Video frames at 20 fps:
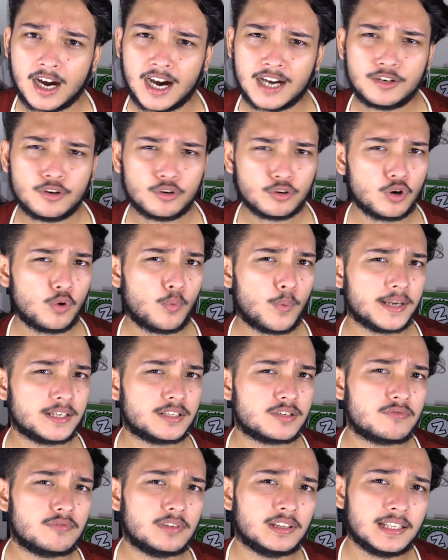I don't know when
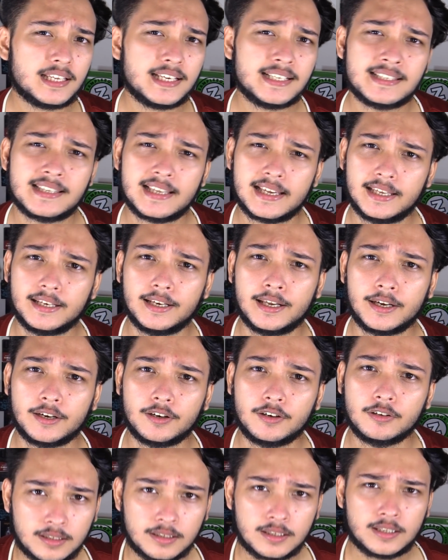to release the
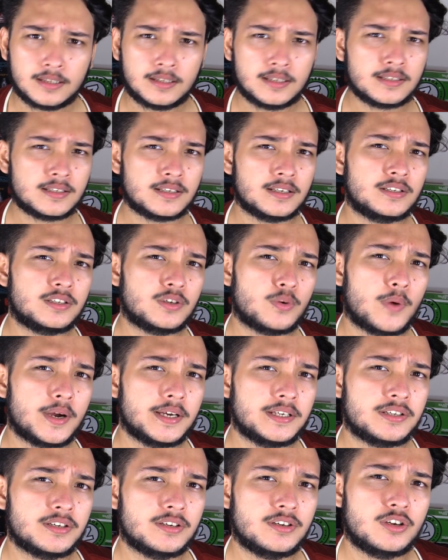inhale. In this situation,